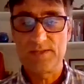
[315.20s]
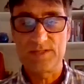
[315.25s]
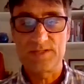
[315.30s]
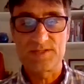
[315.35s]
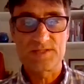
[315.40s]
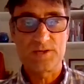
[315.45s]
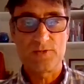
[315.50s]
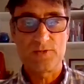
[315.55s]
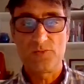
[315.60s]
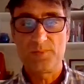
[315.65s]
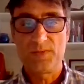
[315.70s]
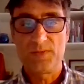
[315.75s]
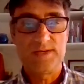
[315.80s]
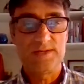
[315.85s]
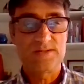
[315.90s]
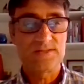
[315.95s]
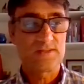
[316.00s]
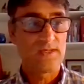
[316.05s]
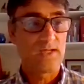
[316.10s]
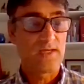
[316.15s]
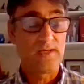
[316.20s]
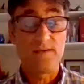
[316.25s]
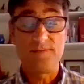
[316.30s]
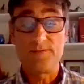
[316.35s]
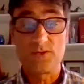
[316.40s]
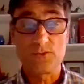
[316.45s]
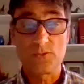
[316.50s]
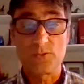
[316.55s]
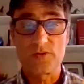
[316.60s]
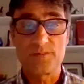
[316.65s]
in the South Basin and in the
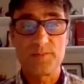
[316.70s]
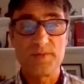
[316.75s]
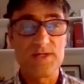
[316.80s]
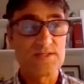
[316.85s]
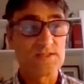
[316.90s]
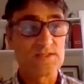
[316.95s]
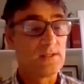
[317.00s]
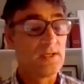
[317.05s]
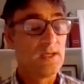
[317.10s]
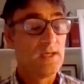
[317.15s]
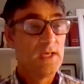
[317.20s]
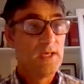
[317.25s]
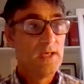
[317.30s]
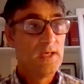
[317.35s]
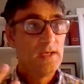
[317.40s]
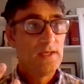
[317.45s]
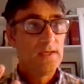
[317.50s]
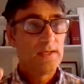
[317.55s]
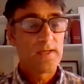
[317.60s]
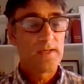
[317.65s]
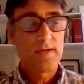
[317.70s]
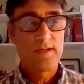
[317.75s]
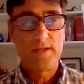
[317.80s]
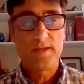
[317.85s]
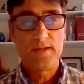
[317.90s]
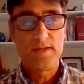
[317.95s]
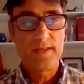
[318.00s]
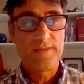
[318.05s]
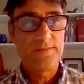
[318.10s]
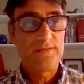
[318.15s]
North Basin.
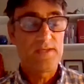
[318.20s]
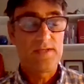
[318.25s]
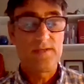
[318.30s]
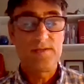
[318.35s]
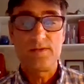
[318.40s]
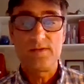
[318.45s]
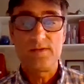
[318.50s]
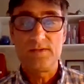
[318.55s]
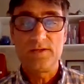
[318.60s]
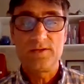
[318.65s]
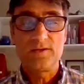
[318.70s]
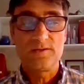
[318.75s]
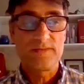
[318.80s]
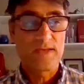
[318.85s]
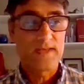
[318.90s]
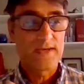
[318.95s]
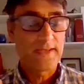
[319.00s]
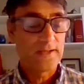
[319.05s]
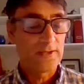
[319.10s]
At the end of the year, that